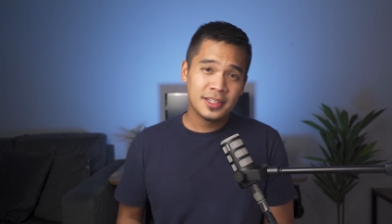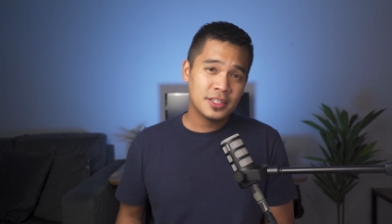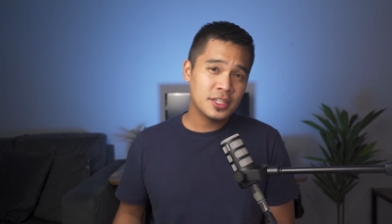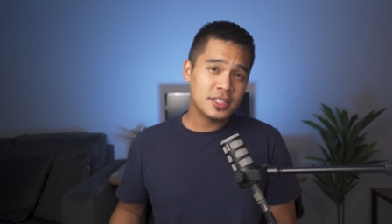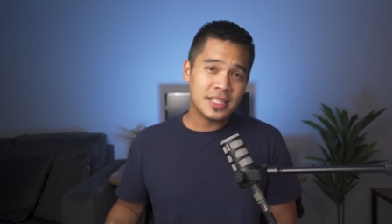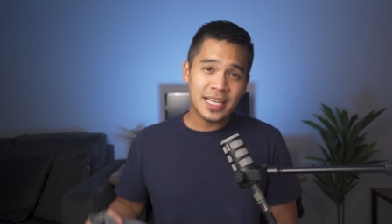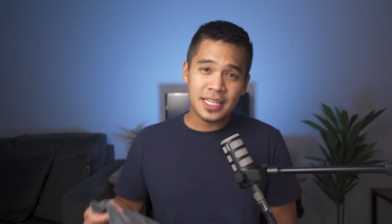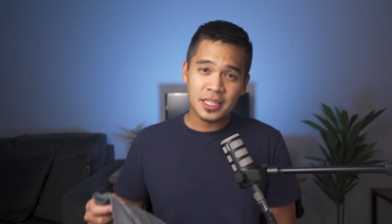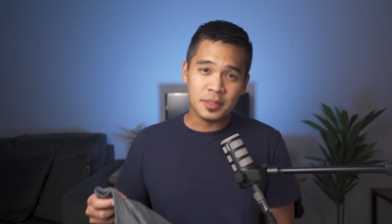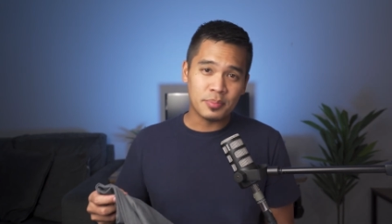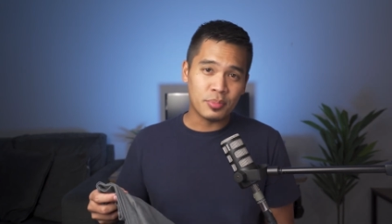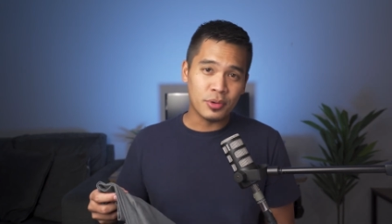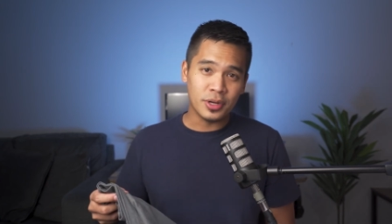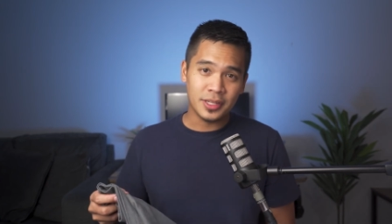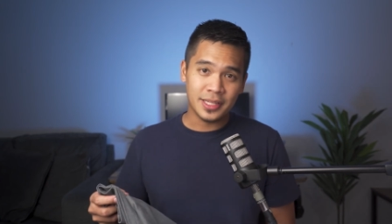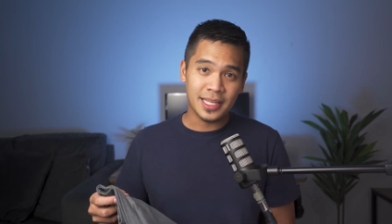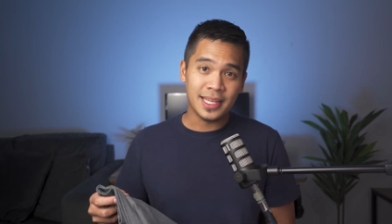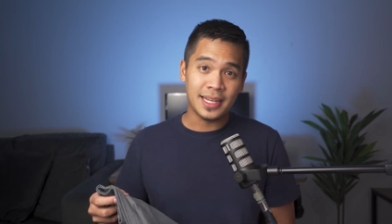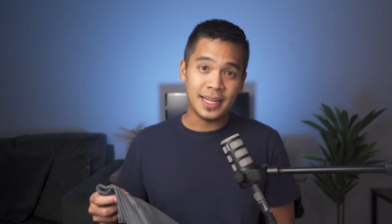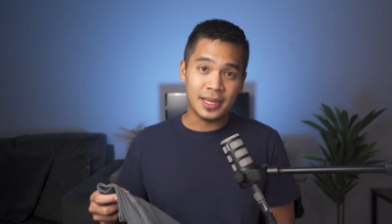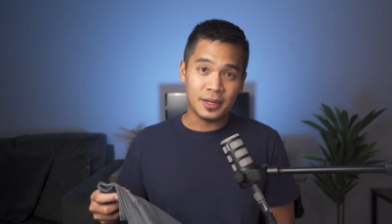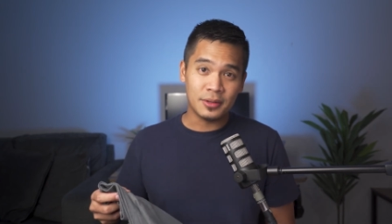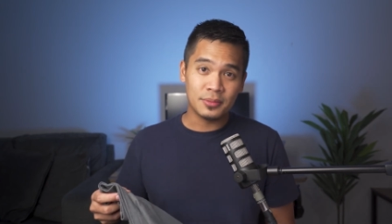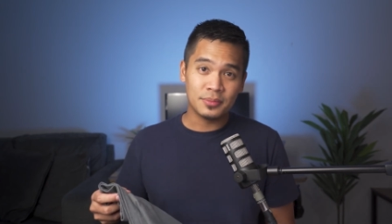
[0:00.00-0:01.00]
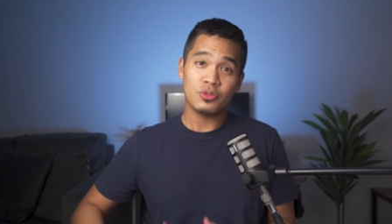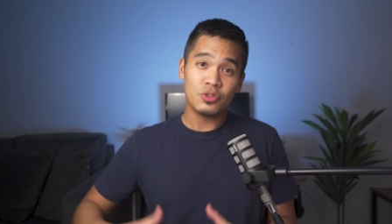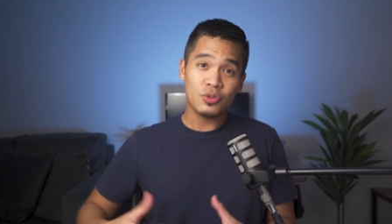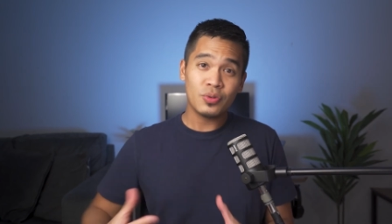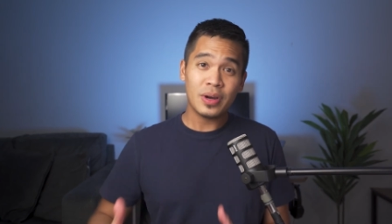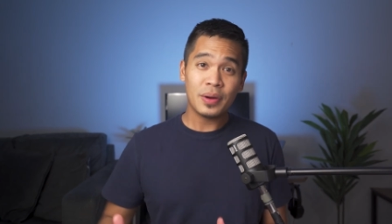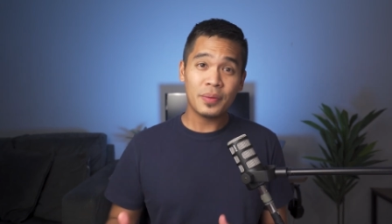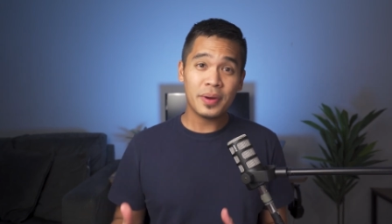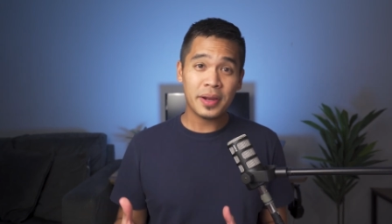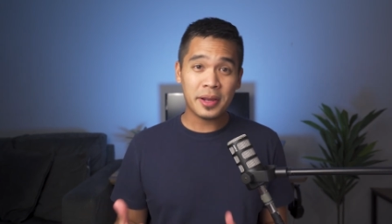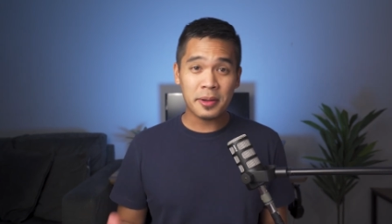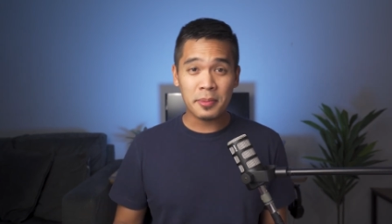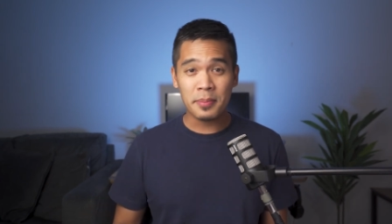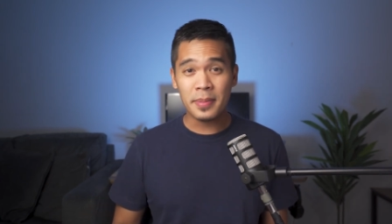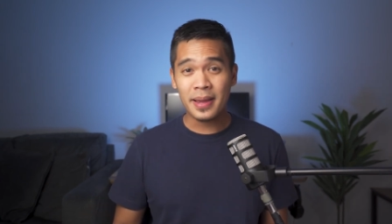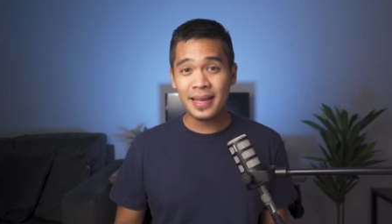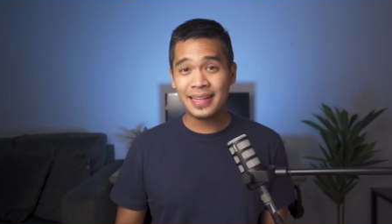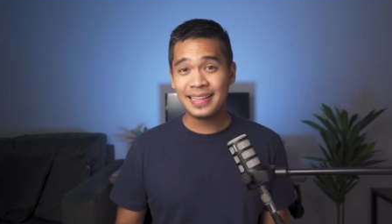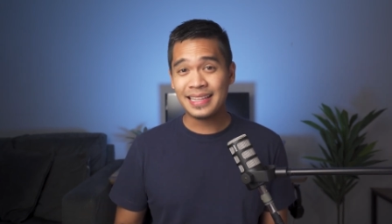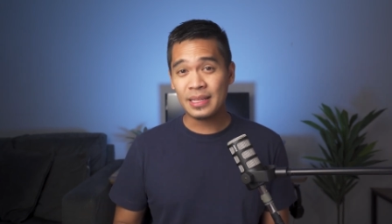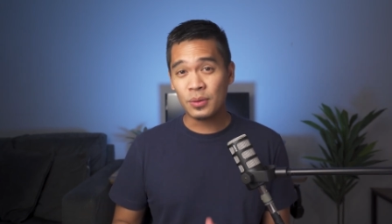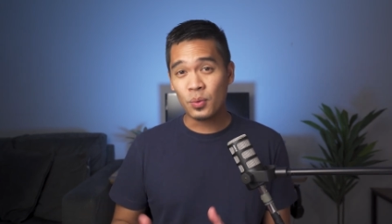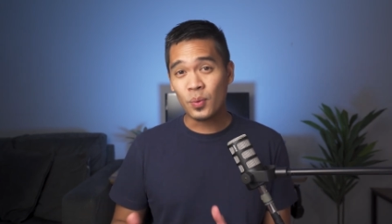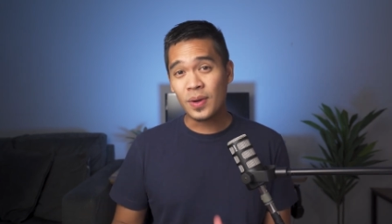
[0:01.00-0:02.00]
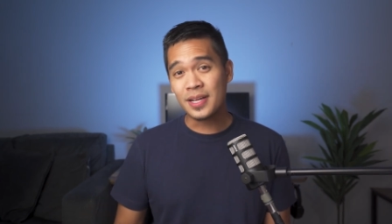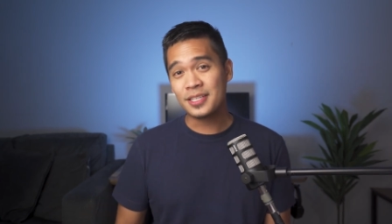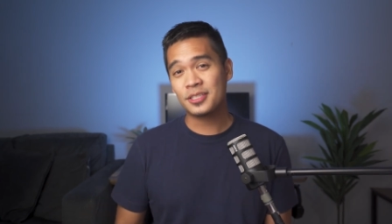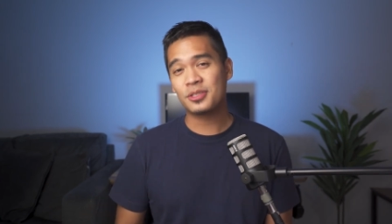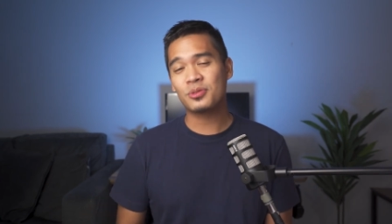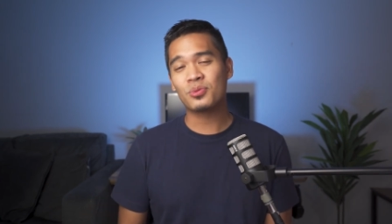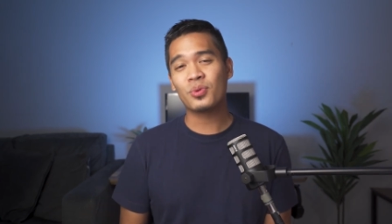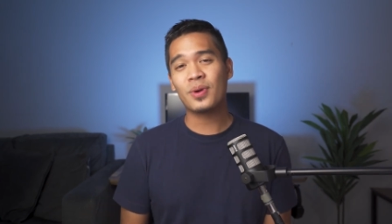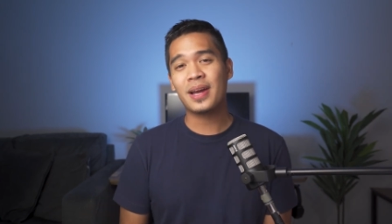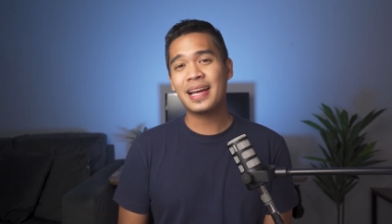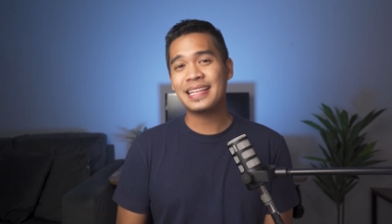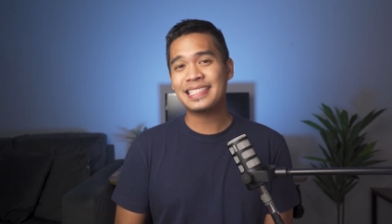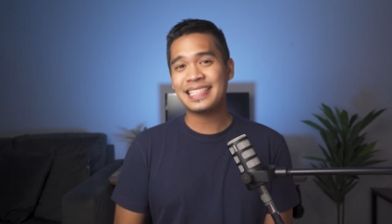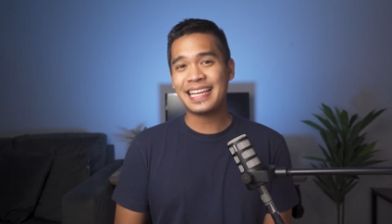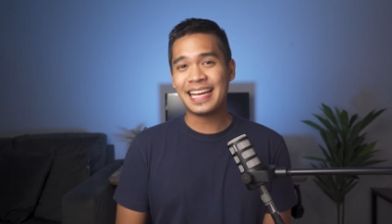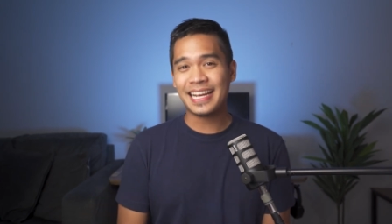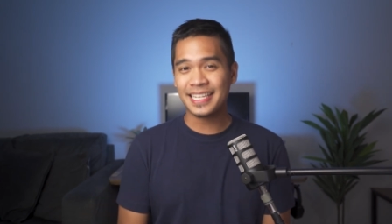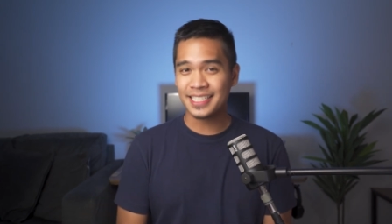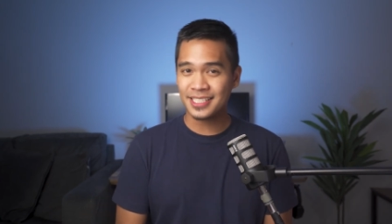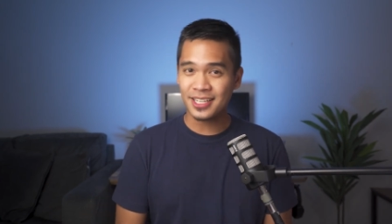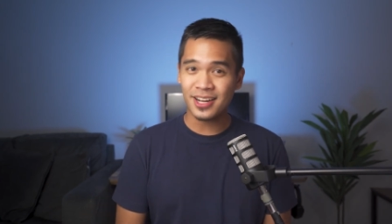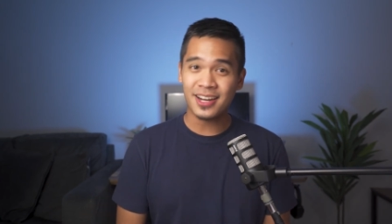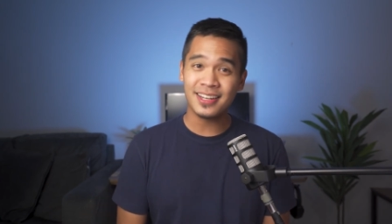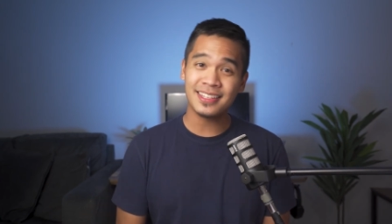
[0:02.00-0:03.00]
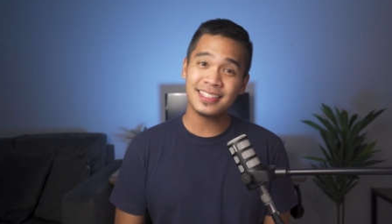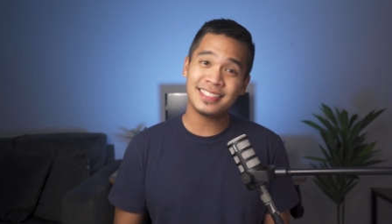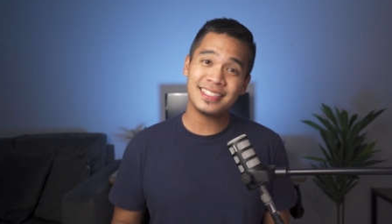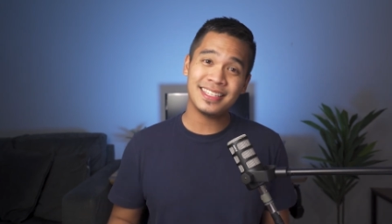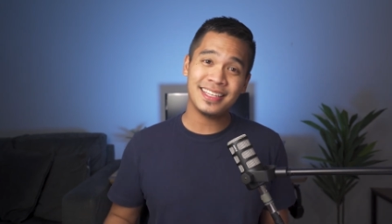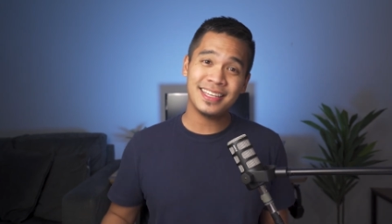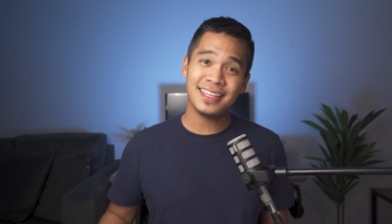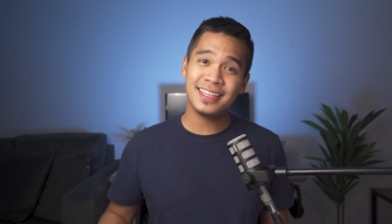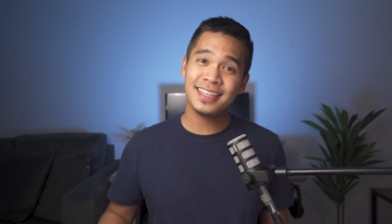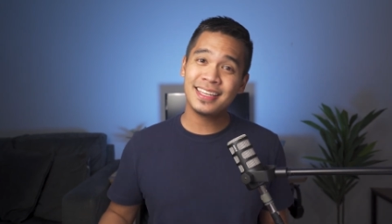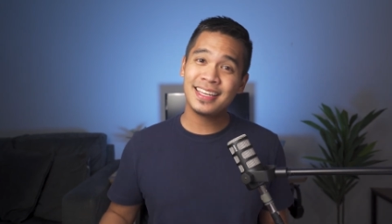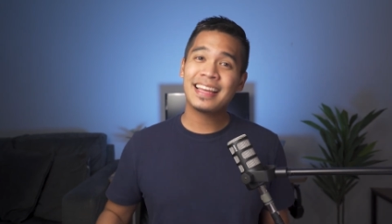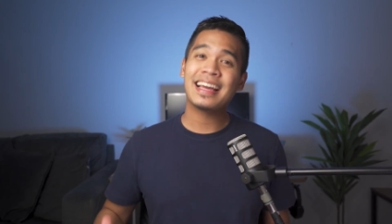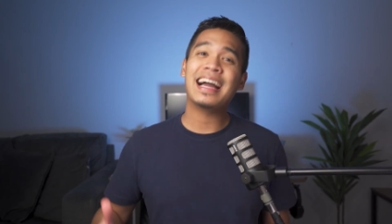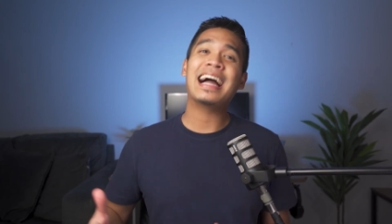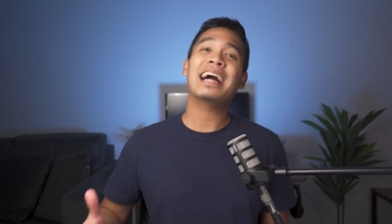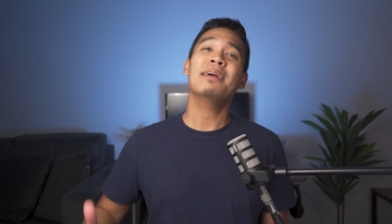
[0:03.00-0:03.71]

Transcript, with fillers: just had to point that out. Do I recommend the Western Rise X Cotton Tee?